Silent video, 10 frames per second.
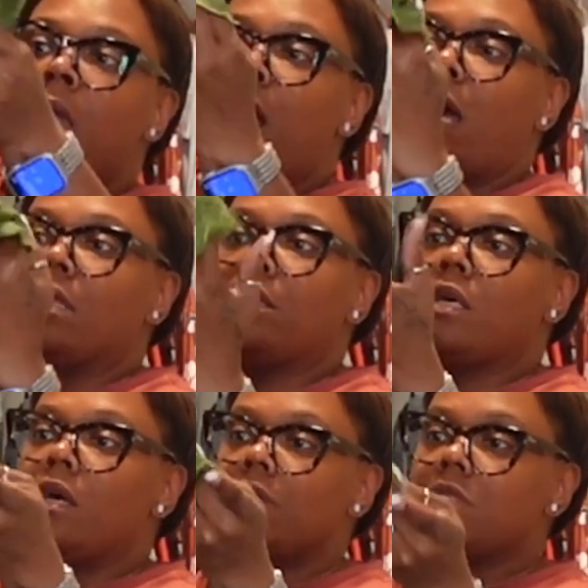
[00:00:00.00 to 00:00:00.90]
I
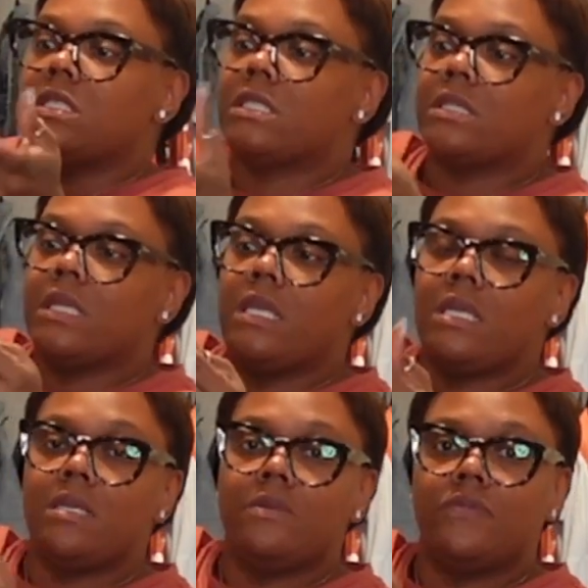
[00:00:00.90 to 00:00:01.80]
love the
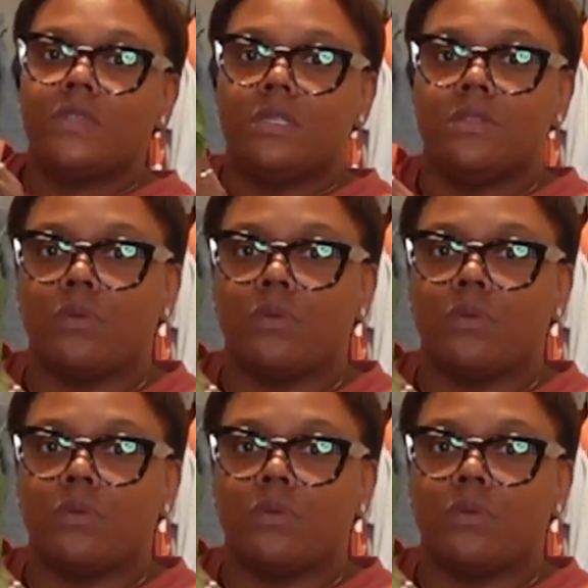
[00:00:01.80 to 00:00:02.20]
sleeves, the